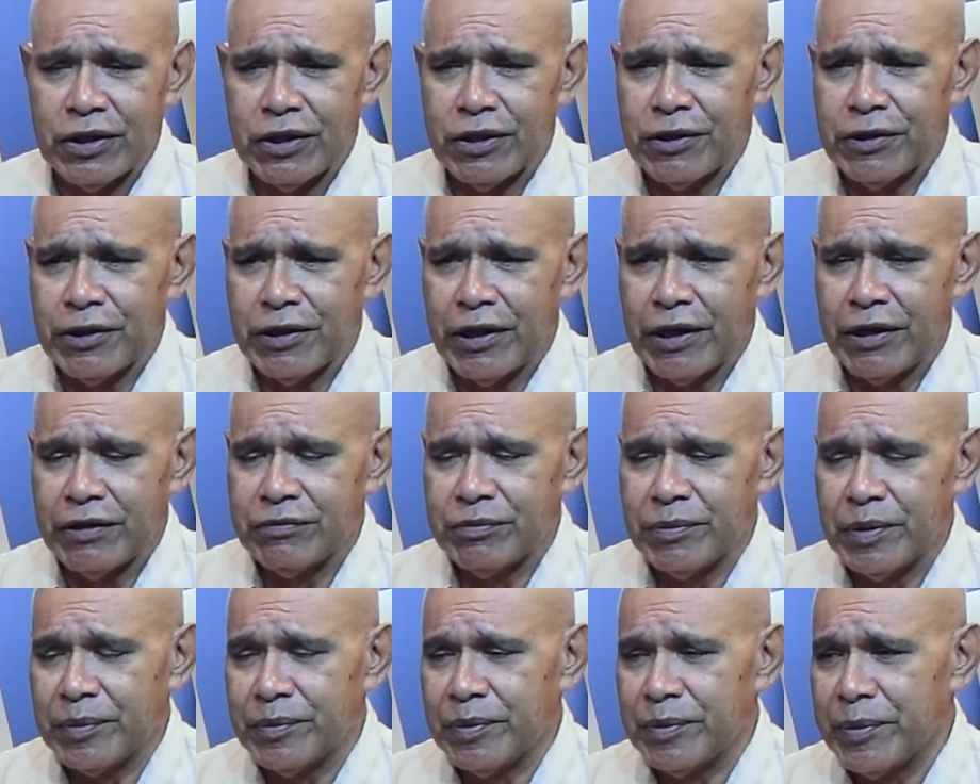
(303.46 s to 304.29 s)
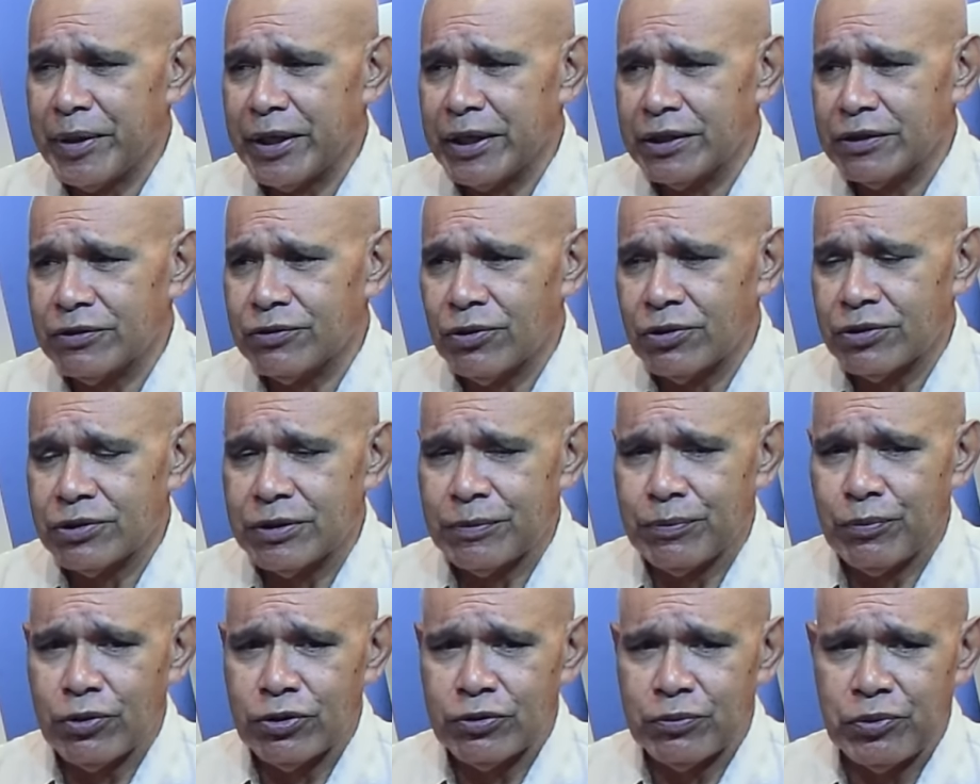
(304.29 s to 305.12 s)
I remember my
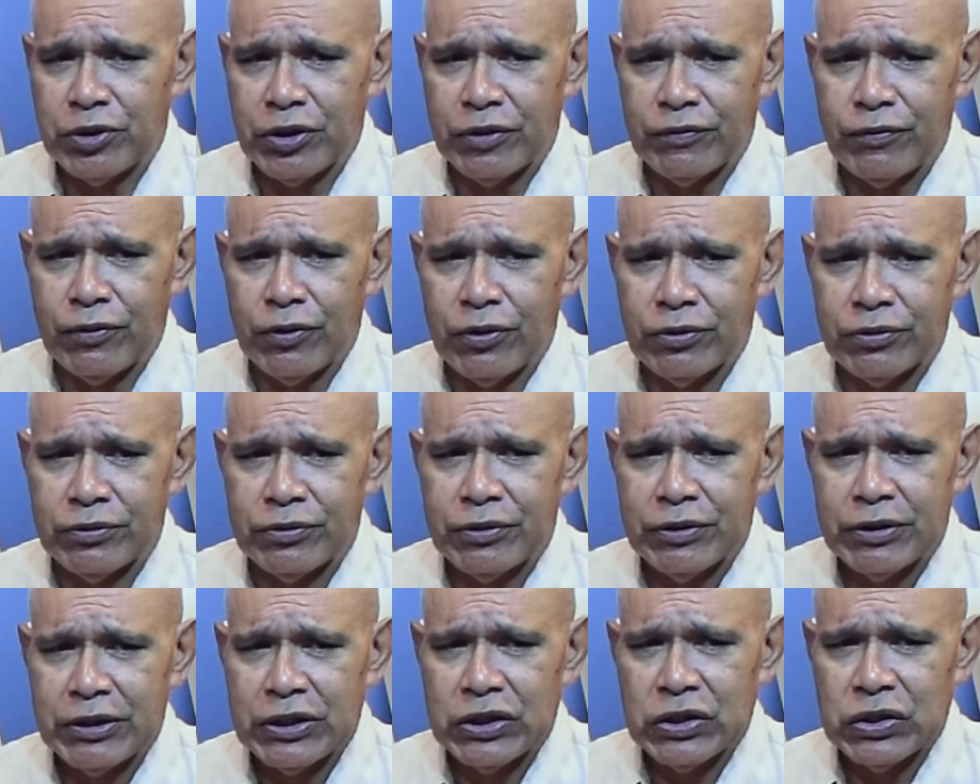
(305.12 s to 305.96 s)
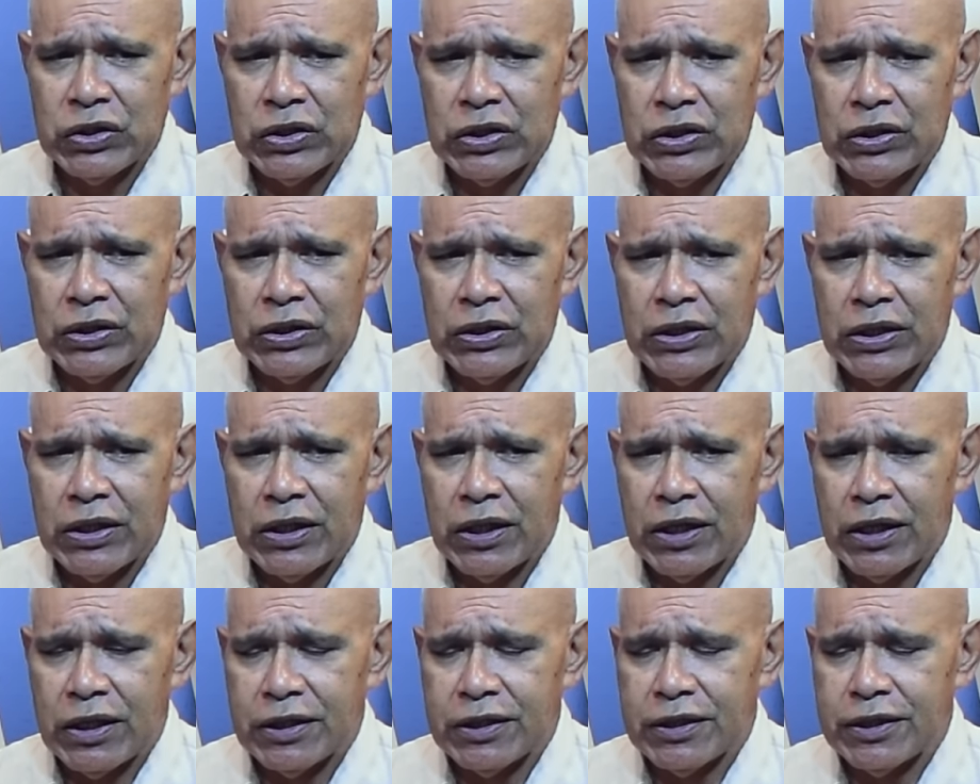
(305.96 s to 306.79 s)
daughter bought me a phone,
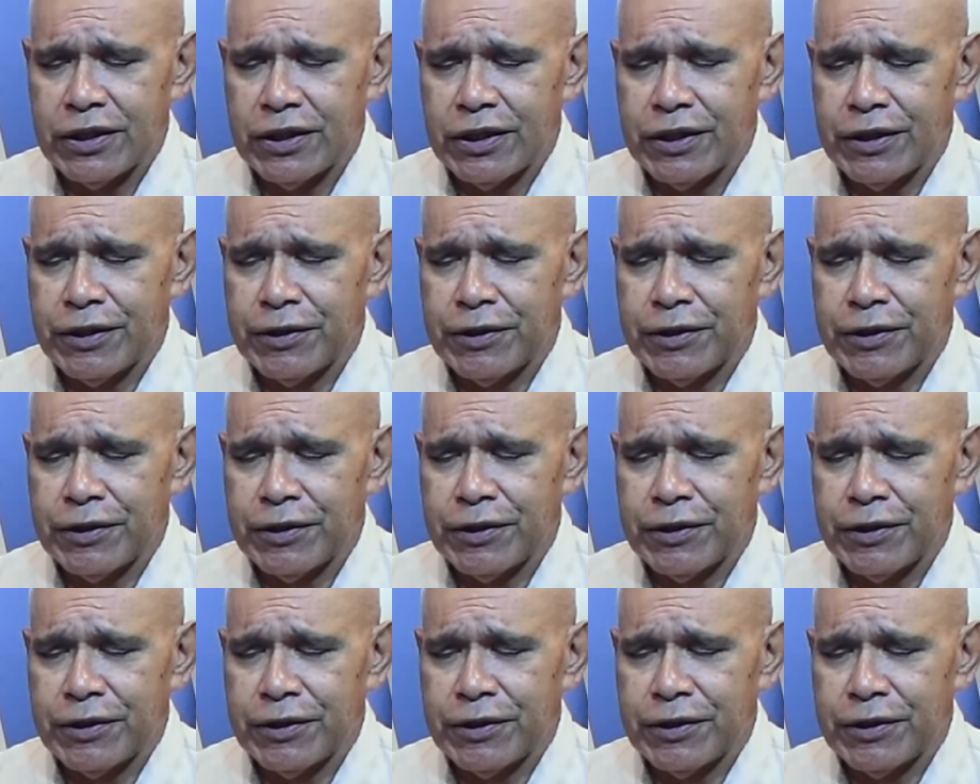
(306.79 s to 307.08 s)
and